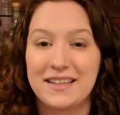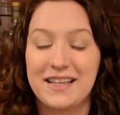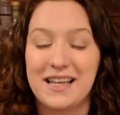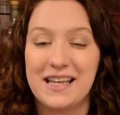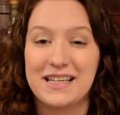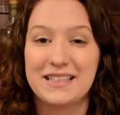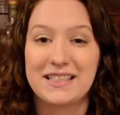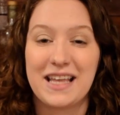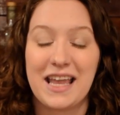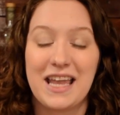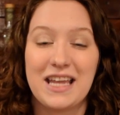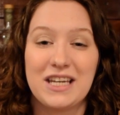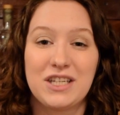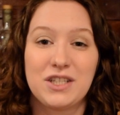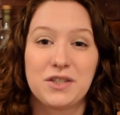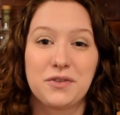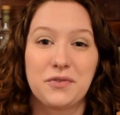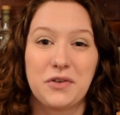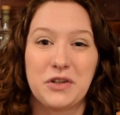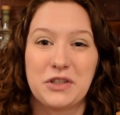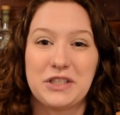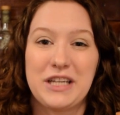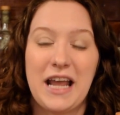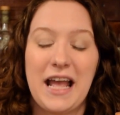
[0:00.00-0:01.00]
It's aged
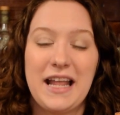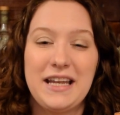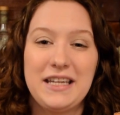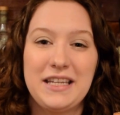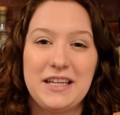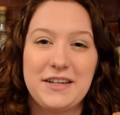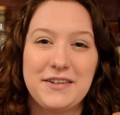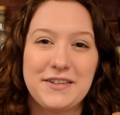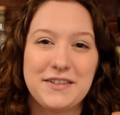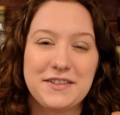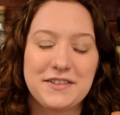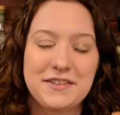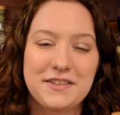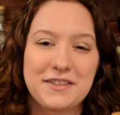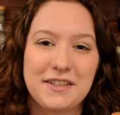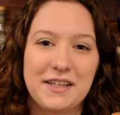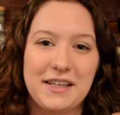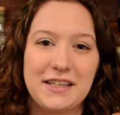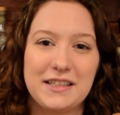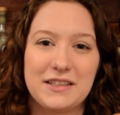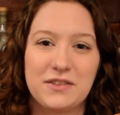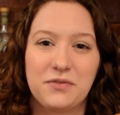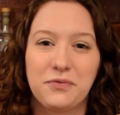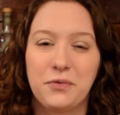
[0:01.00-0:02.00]
for 10 years.
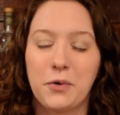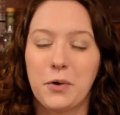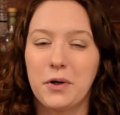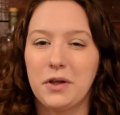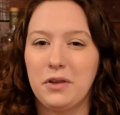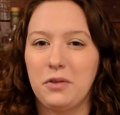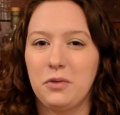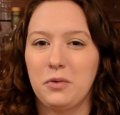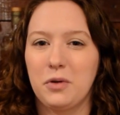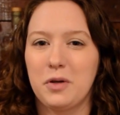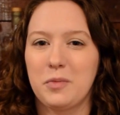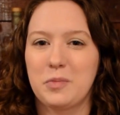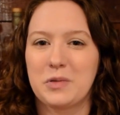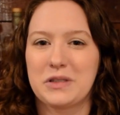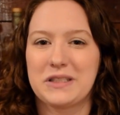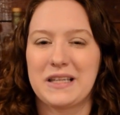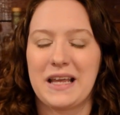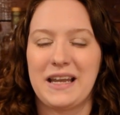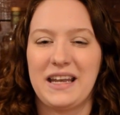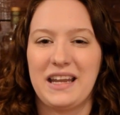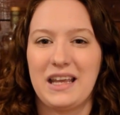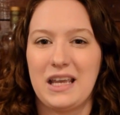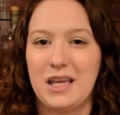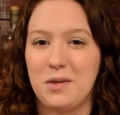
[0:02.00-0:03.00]
It's
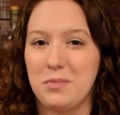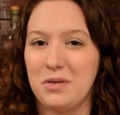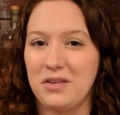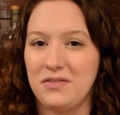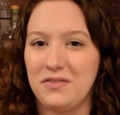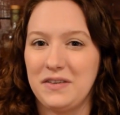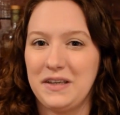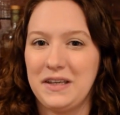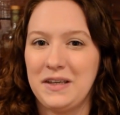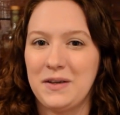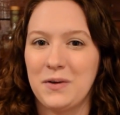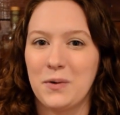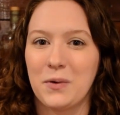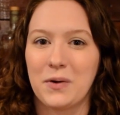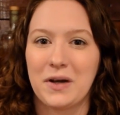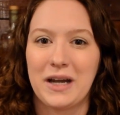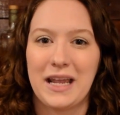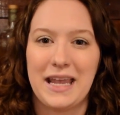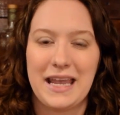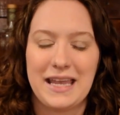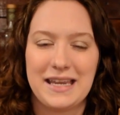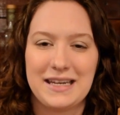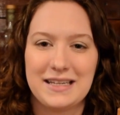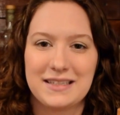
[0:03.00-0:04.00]
43% ABV, or
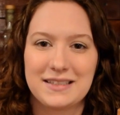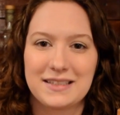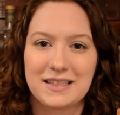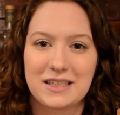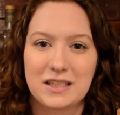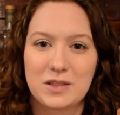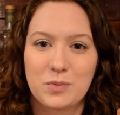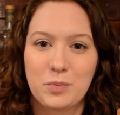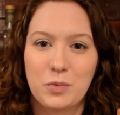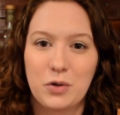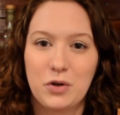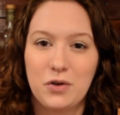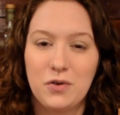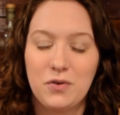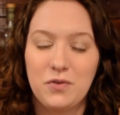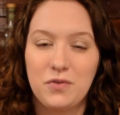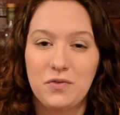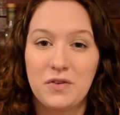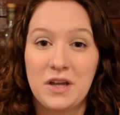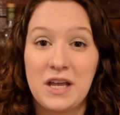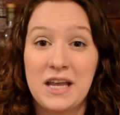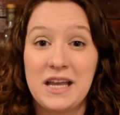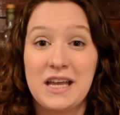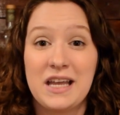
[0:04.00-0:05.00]
86 proof.
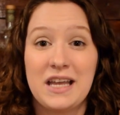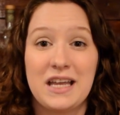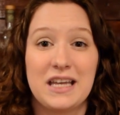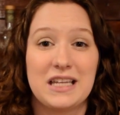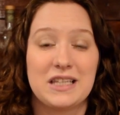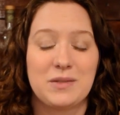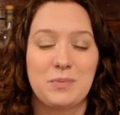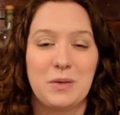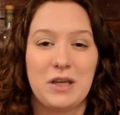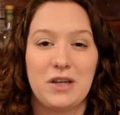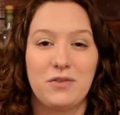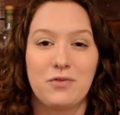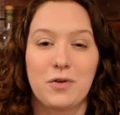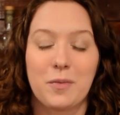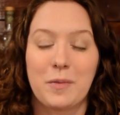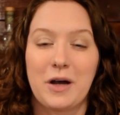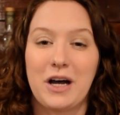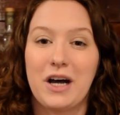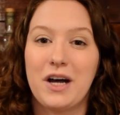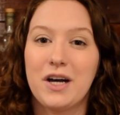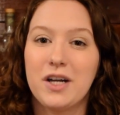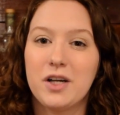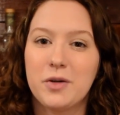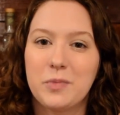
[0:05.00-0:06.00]
It's made from
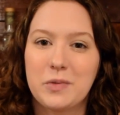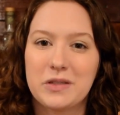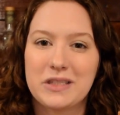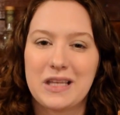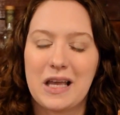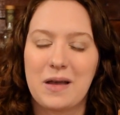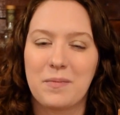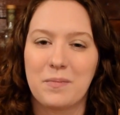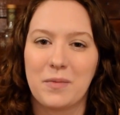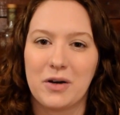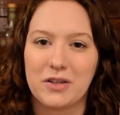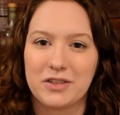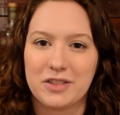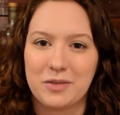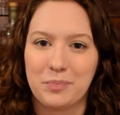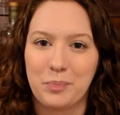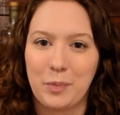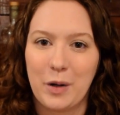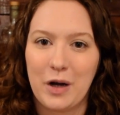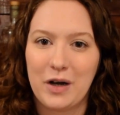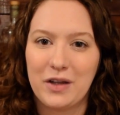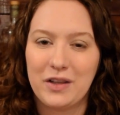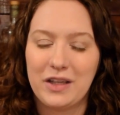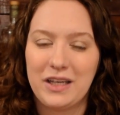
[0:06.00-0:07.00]
100% malted
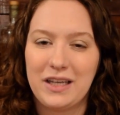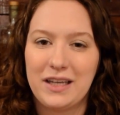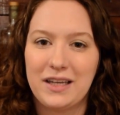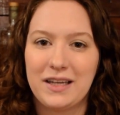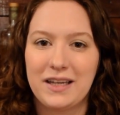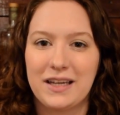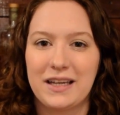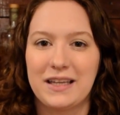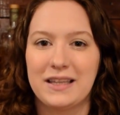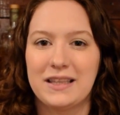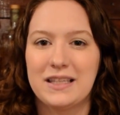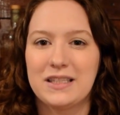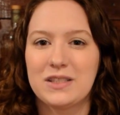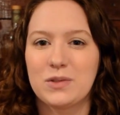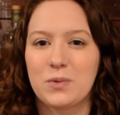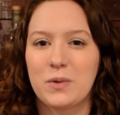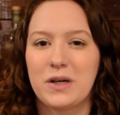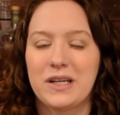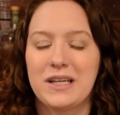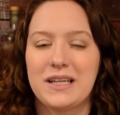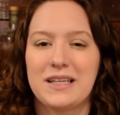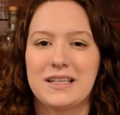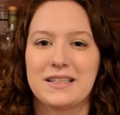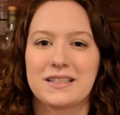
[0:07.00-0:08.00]
barley, and this
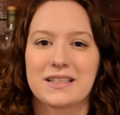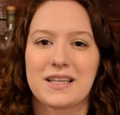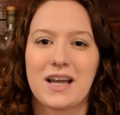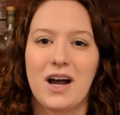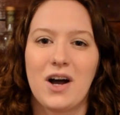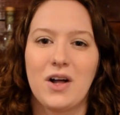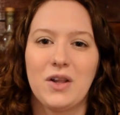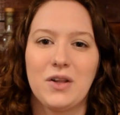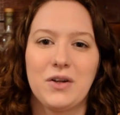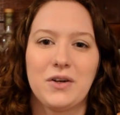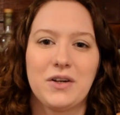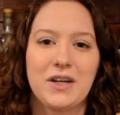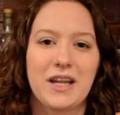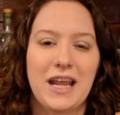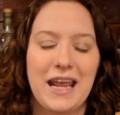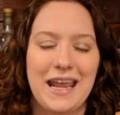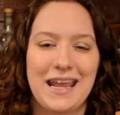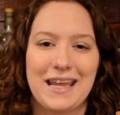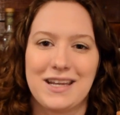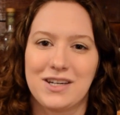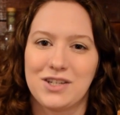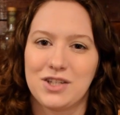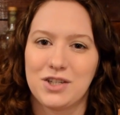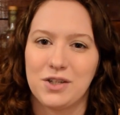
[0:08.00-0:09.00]
one is colored
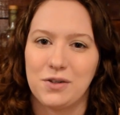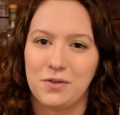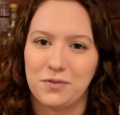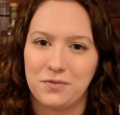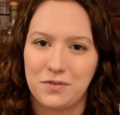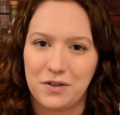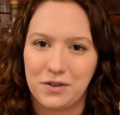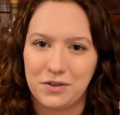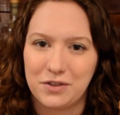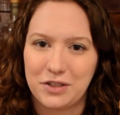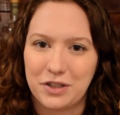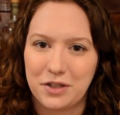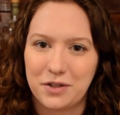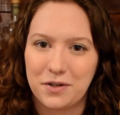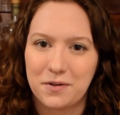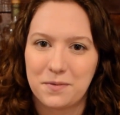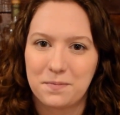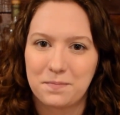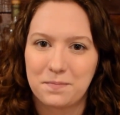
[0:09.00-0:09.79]
and chill filtered.